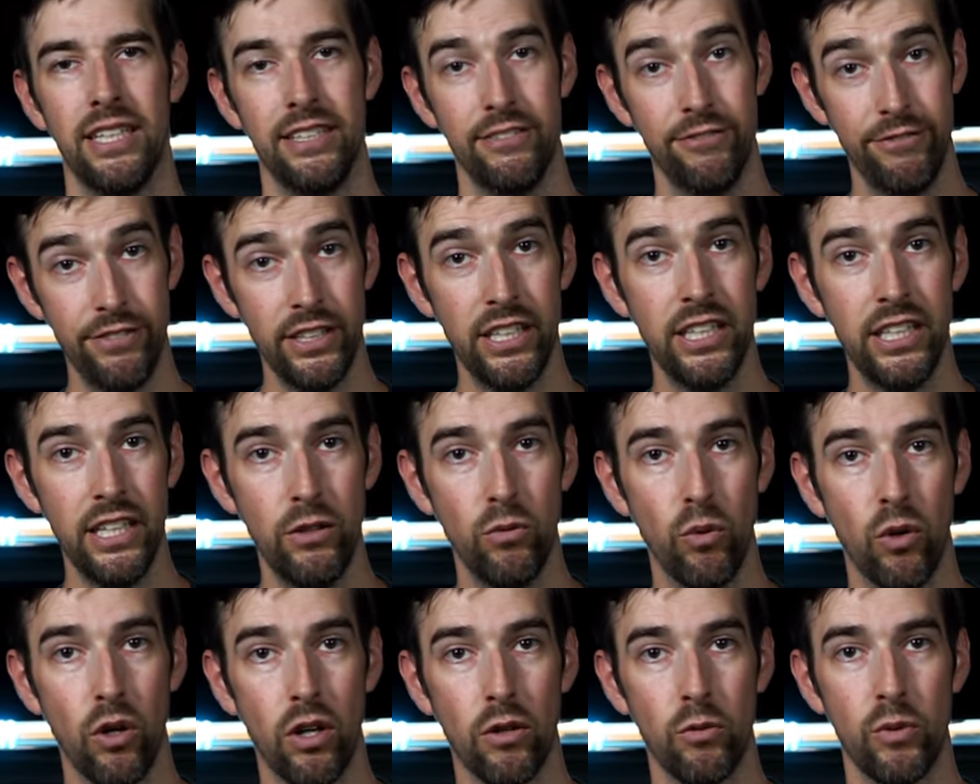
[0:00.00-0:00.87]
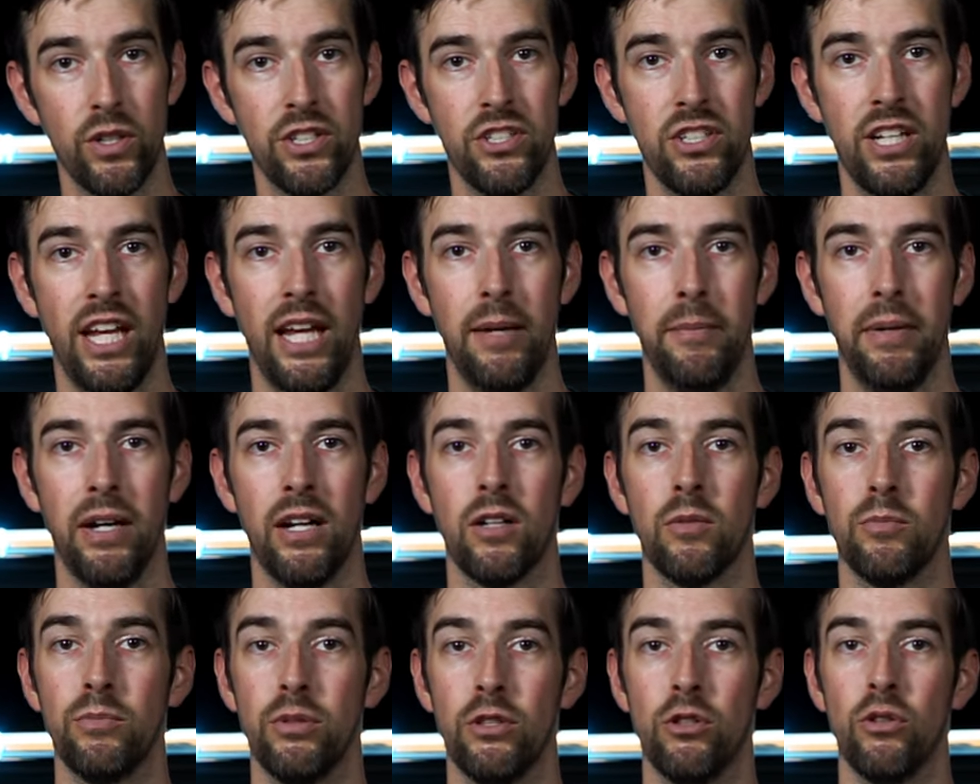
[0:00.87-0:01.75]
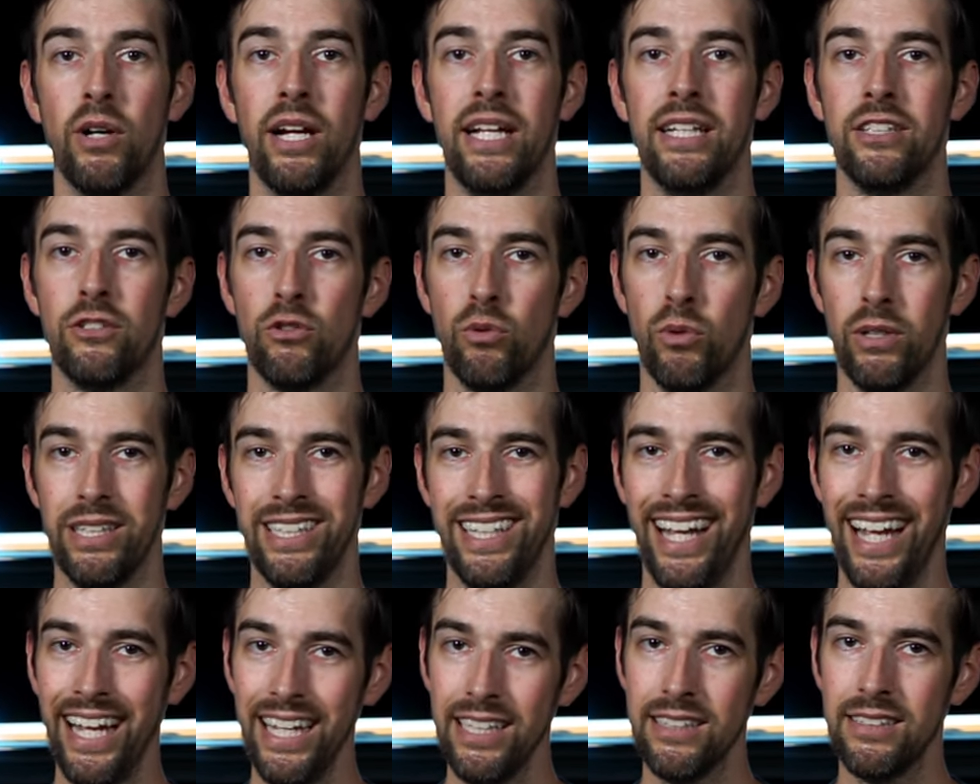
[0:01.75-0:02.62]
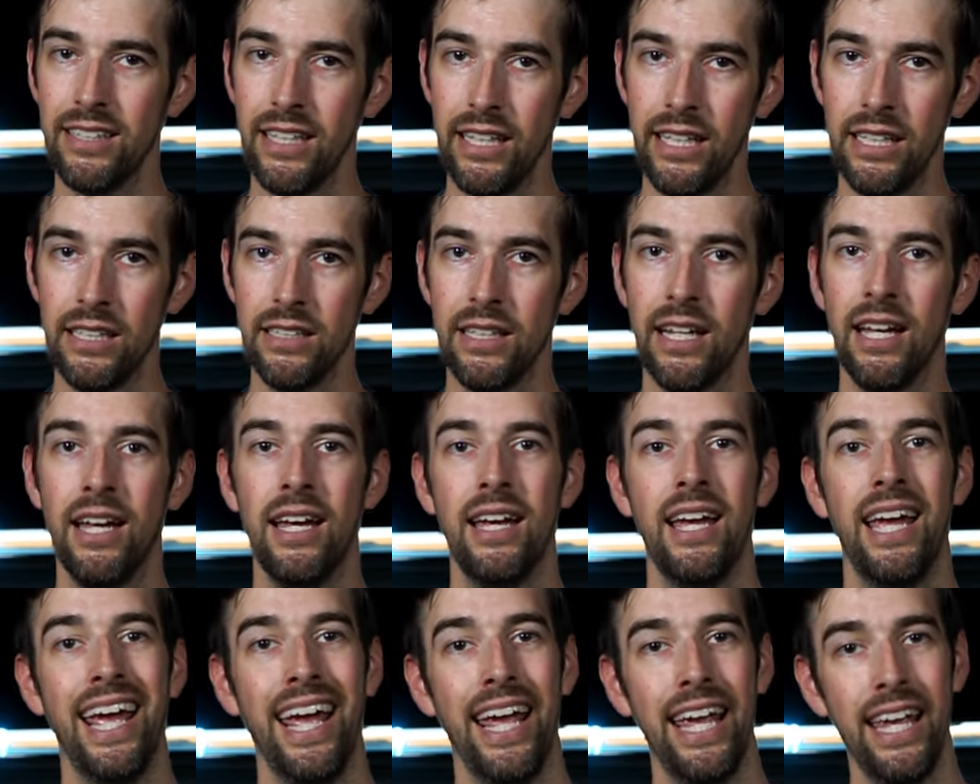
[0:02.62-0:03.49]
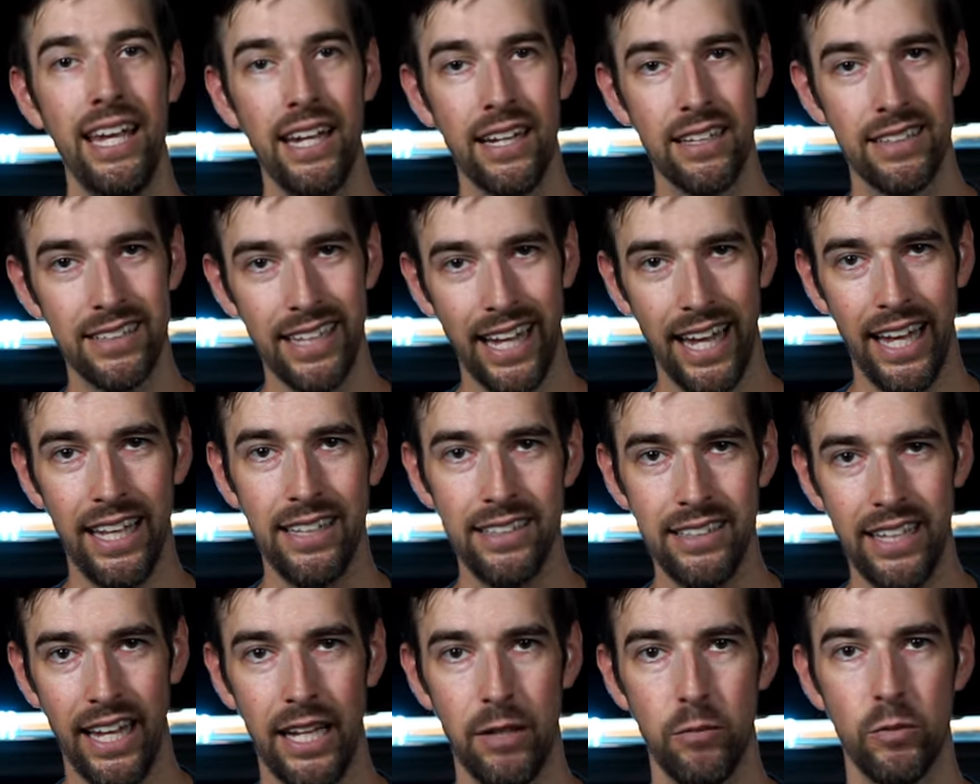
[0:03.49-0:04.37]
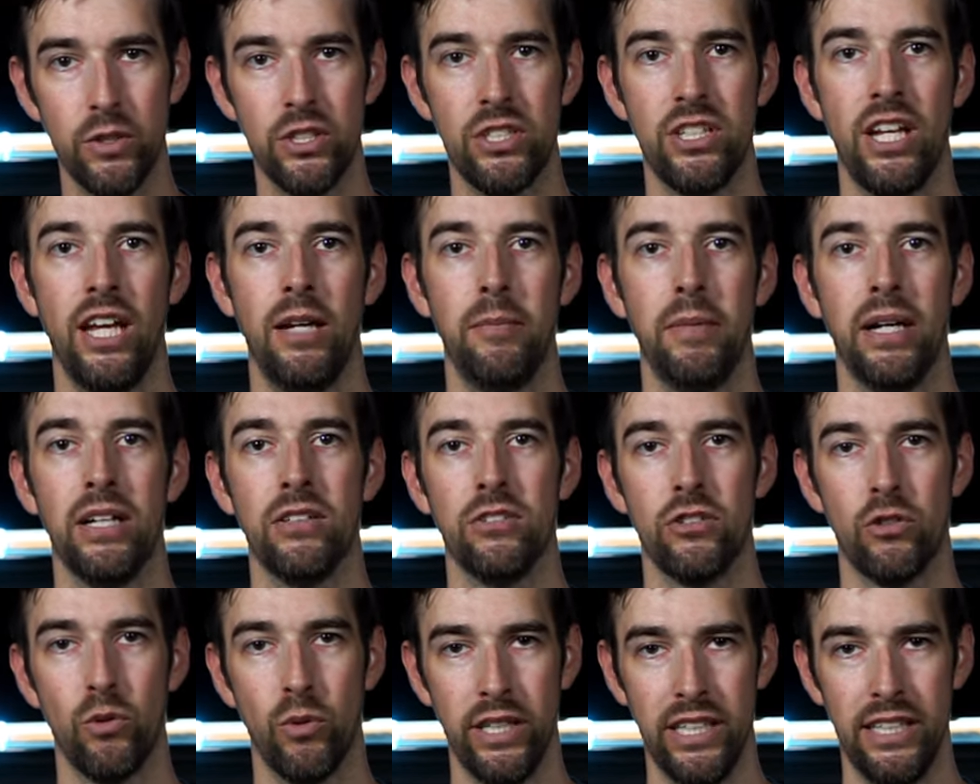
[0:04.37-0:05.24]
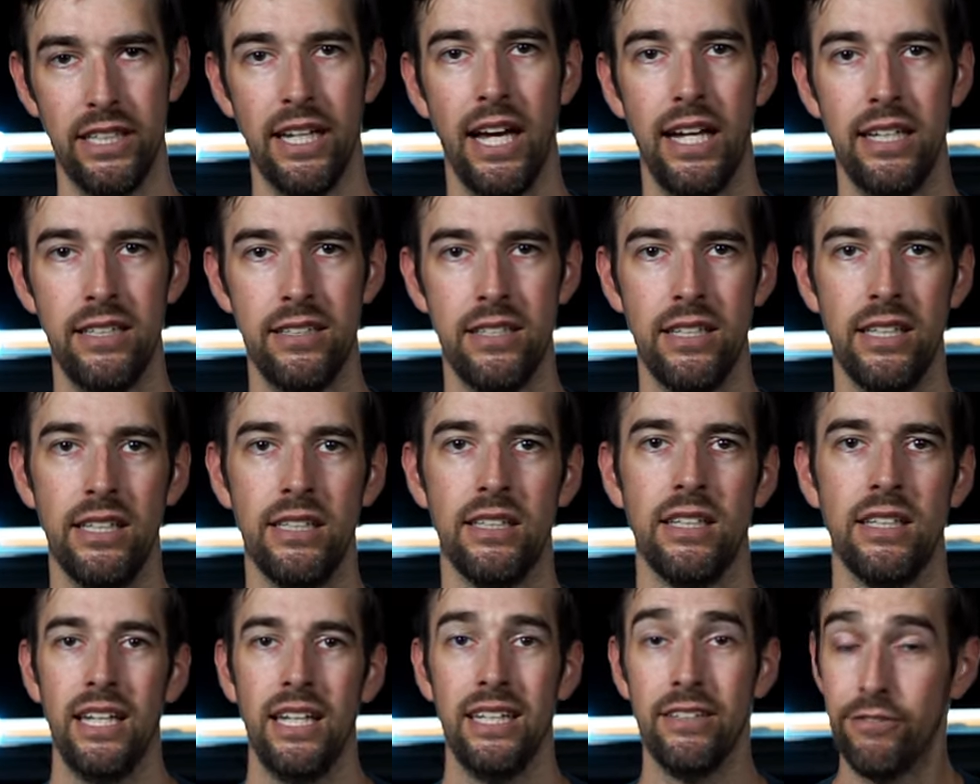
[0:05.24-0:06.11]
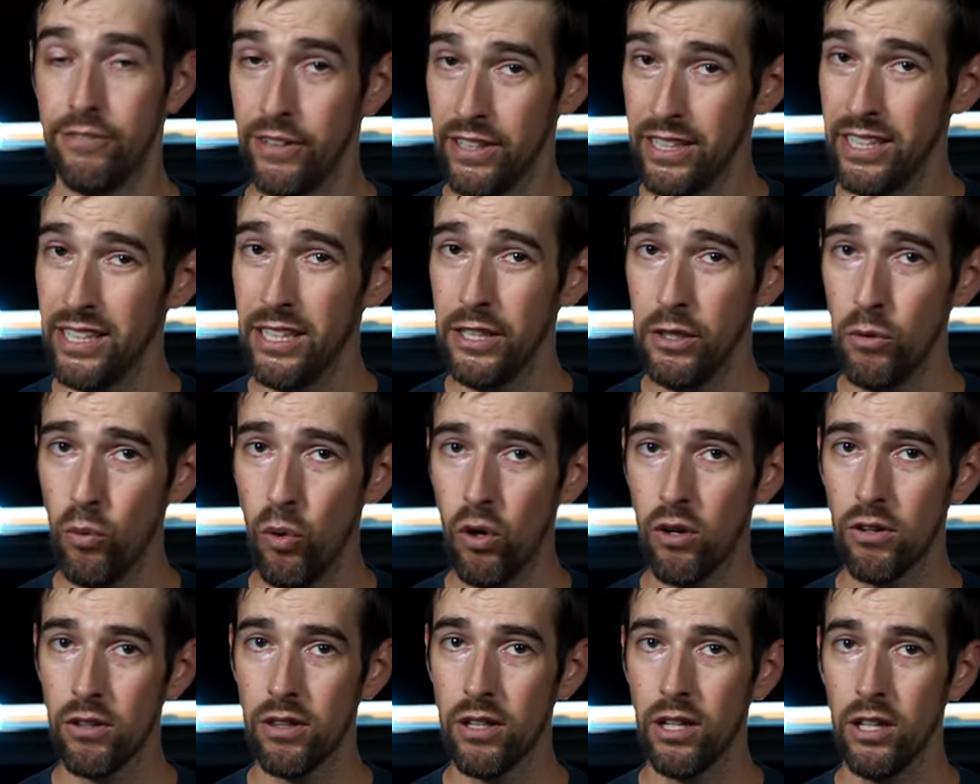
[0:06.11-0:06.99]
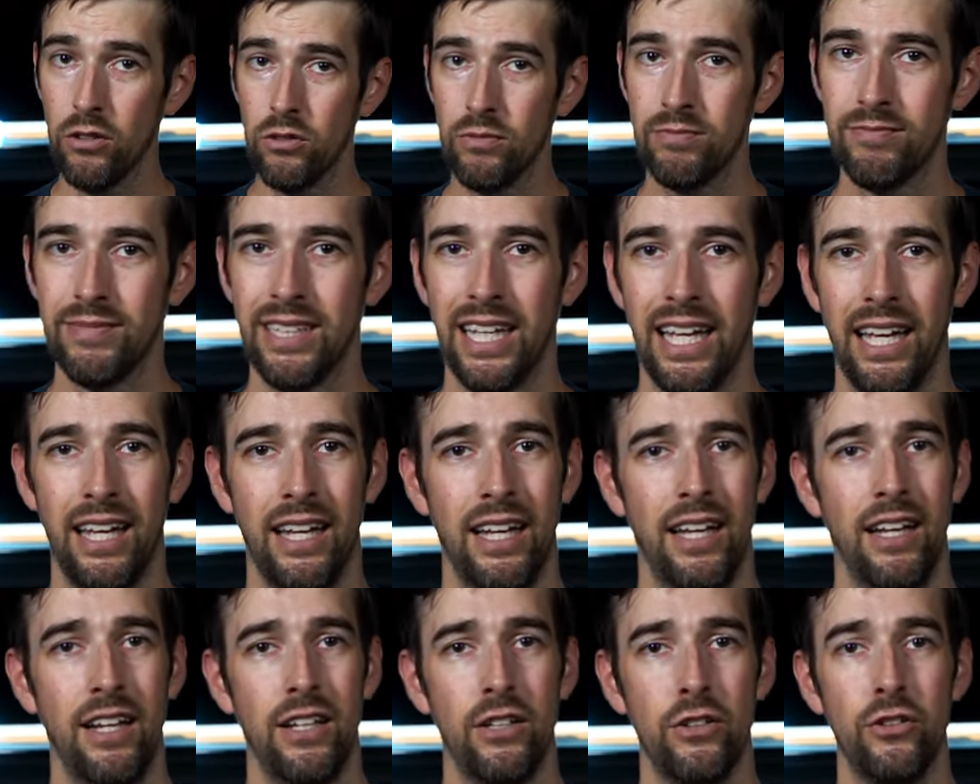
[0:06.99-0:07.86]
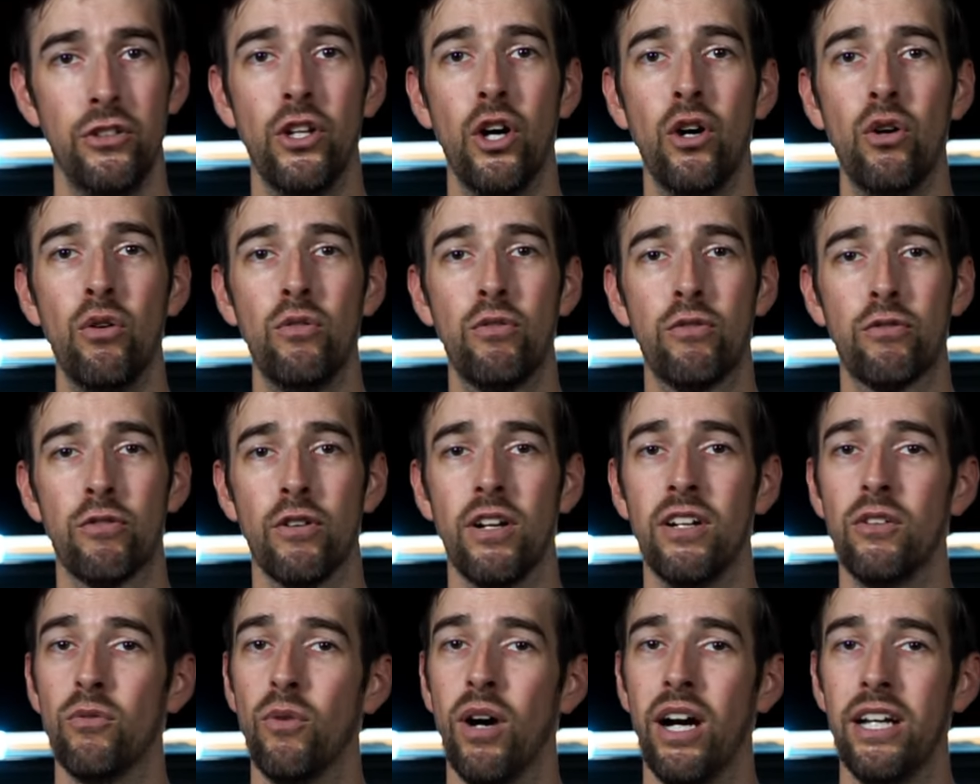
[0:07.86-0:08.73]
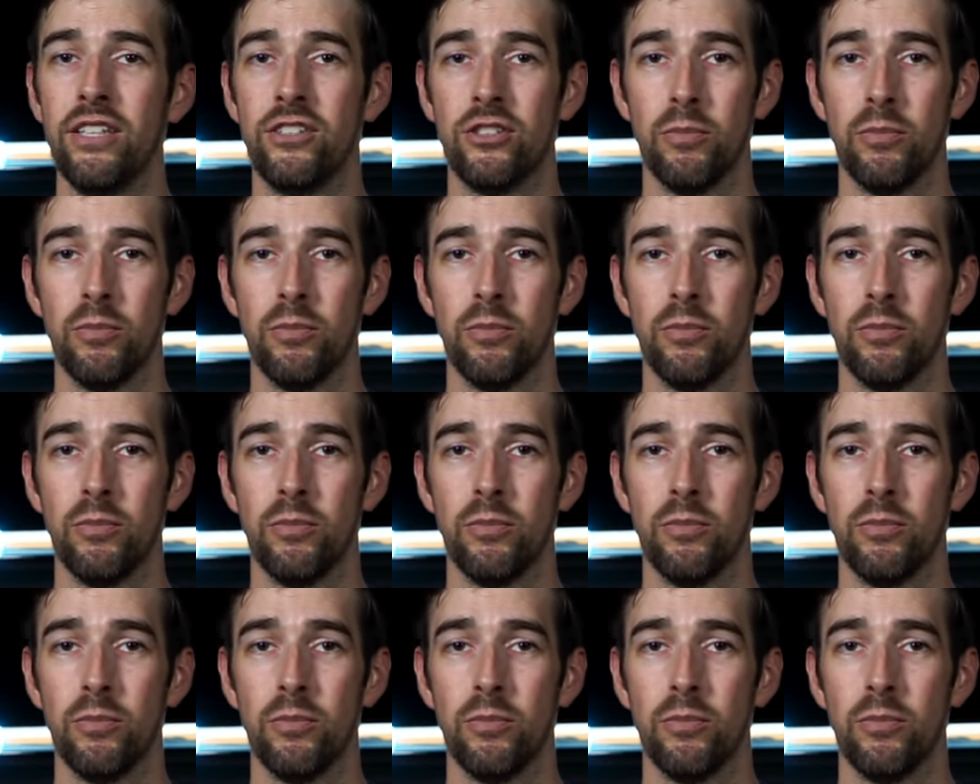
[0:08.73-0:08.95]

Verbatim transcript: Infinity War, which came out on Blu-ray in 2018, and Endgame, which came out in 2019. Infinity War, though, no front wide